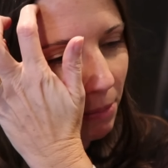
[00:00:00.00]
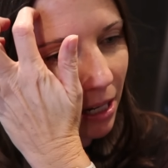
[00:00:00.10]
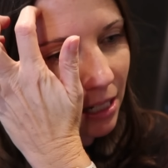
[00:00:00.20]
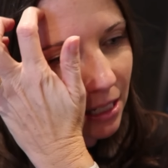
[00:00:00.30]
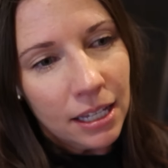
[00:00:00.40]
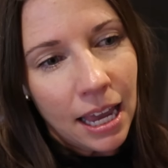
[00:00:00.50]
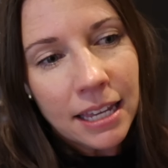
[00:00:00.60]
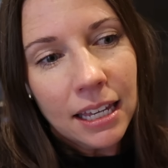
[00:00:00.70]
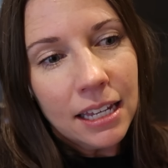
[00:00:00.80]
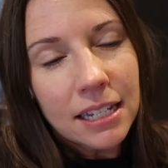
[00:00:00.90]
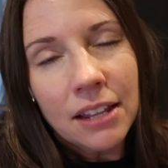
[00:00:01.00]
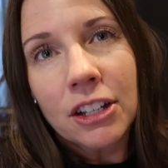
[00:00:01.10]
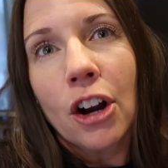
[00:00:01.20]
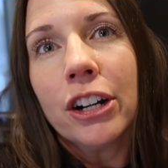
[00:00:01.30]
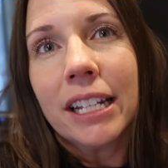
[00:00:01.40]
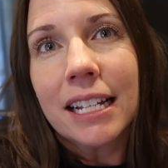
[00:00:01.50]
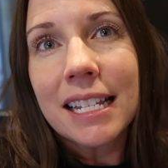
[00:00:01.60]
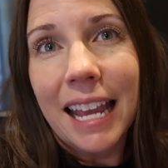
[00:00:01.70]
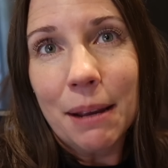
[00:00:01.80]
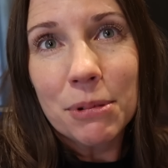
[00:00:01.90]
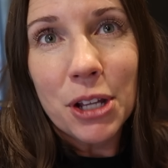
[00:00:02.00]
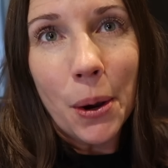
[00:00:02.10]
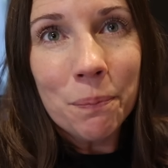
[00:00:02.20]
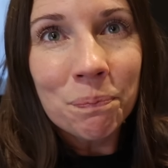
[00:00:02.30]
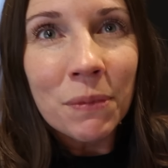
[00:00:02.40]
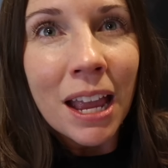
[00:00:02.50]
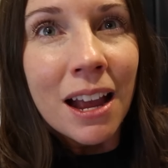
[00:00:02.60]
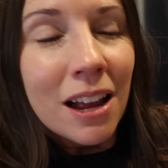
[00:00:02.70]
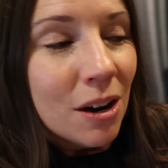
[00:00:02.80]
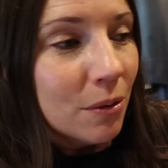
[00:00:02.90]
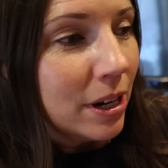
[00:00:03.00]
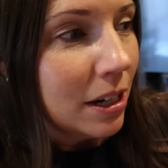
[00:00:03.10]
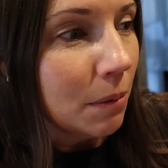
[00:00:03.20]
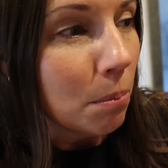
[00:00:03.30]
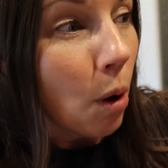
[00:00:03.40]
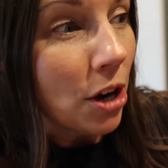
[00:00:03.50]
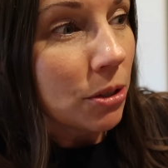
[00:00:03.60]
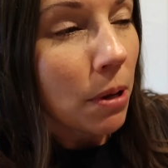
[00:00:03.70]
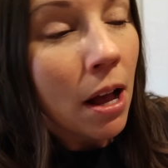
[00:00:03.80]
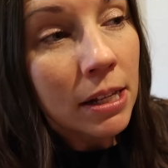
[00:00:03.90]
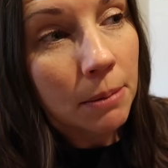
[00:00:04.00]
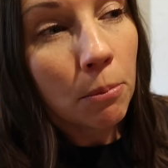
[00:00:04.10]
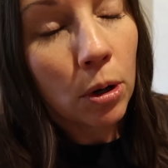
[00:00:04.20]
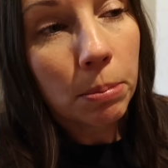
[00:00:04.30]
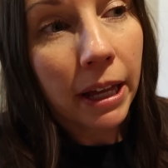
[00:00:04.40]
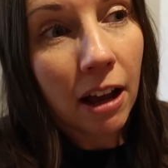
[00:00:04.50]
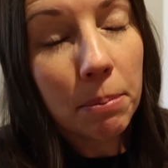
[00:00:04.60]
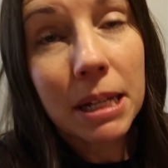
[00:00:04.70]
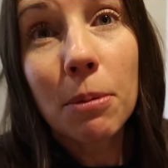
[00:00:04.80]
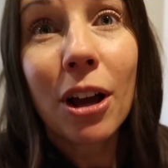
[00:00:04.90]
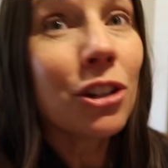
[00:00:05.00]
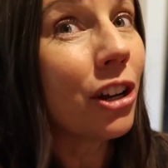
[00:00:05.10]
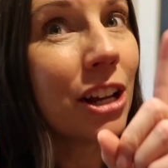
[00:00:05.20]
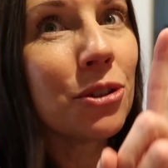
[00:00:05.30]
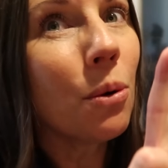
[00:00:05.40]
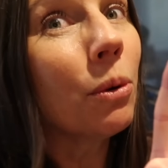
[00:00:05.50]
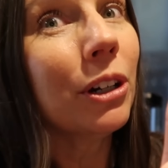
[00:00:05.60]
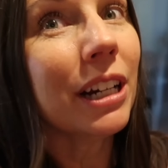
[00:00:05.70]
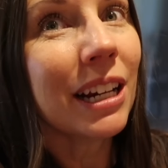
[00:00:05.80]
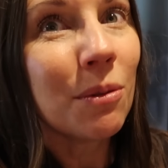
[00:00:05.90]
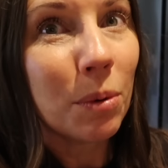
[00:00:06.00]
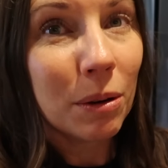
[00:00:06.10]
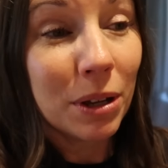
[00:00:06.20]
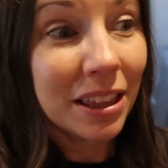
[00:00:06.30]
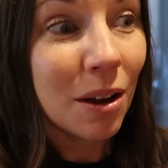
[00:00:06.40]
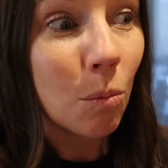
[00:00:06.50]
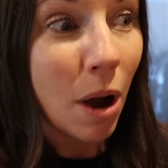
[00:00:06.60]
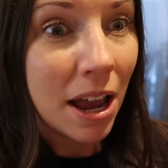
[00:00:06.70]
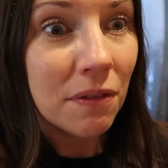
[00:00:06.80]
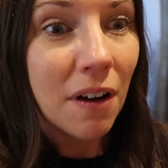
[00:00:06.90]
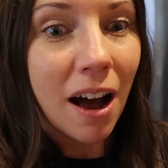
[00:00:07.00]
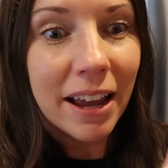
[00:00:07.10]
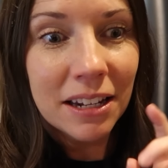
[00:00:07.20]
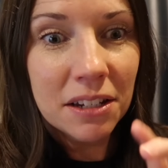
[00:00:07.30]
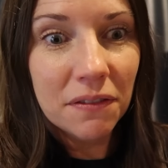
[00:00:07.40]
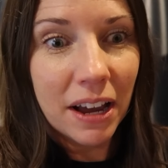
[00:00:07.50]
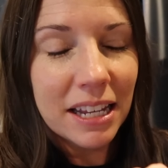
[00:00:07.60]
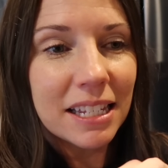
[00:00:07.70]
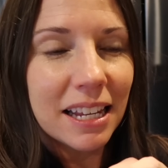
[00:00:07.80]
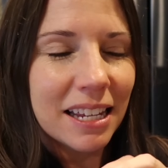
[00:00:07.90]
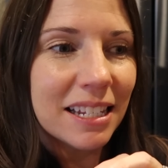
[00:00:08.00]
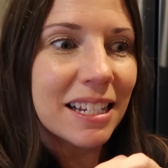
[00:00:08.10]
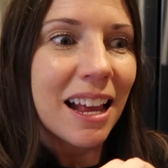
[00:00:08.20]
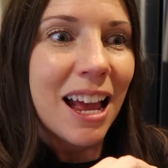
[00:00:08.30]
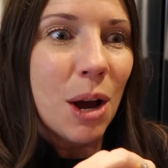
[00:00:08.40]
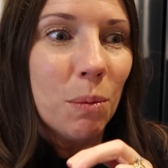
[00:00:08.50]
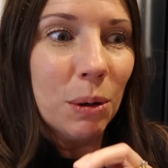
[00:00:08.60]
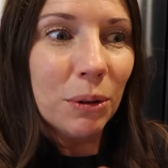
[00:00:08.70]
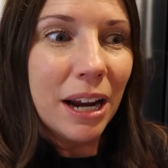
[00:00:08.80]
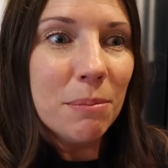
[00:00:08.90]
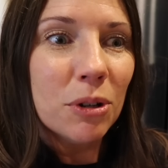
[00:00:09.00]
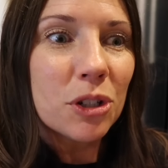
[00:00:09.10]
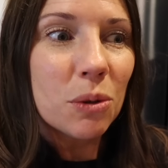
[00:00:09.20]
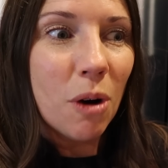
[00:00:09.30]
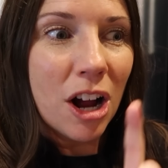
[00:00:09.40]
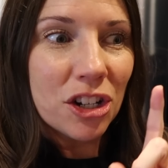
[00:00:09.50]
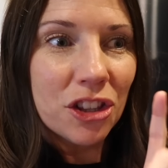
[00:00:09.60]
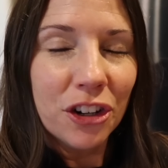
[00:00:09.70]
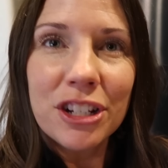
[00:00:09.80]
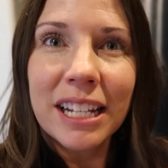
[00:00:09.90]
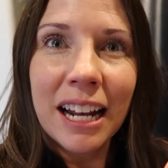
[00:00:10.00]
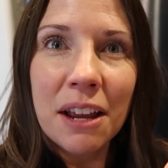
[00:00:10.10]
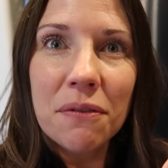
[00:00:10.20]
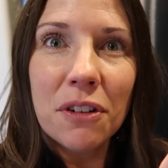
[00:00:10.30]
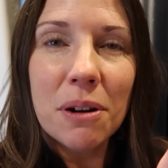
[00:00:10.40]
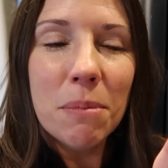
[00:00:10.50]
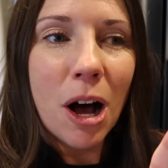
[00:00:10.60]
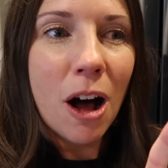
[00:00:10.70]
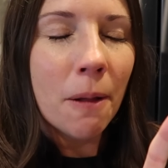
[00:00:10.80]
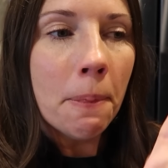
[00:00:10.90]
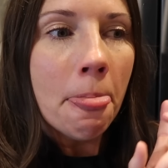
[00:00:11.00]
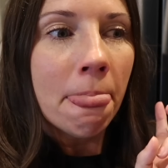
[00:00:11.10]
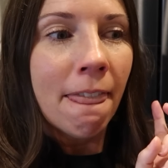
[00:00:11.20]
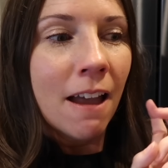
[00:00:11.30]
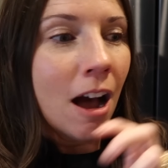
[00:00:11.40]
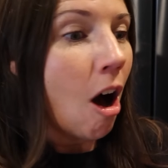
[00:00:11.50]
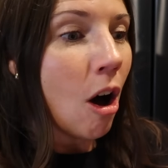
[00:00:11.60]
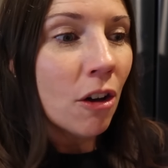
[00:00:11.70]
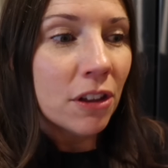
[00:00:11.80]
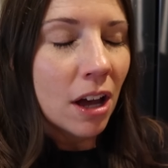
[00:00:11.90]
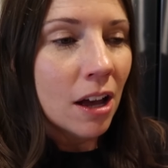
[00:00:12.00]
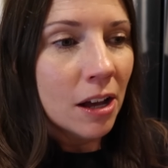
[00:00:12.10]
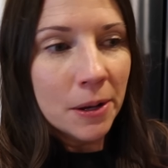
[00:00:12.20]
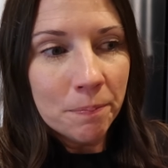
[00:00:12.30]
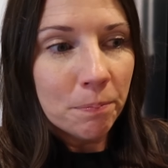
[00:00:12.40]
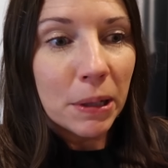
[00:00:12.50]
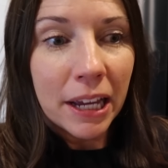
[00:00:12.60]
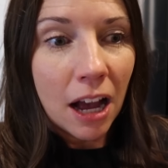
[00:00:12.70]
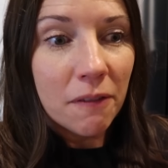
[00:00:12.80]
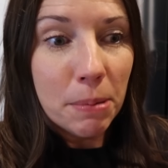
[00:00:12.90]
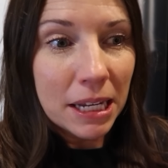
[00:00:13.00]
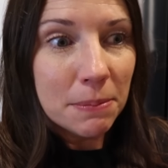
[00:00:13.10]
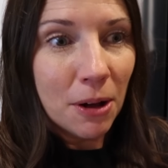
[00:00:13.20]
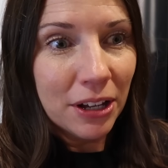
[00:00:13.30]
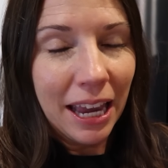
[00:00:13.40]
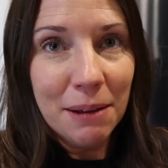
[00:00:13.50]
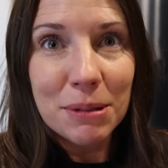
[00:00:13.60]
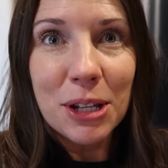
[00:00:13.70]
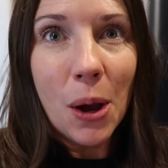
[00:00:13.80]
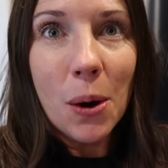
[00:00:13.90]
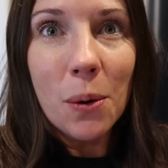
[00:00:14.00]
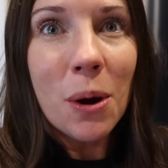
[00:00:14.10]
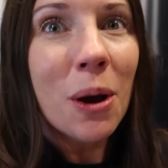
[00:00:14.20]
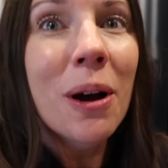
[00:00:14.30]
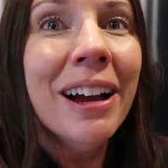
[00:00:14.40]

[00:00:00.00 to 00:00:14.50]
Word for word: minutes. The Yankees and the Guardians game, so ready to watch some more playoff baseball. And you guys, don't worry. We With Wi-Fi and devices, we were able to watch Thursday night football, all the um, playoff baseball games. So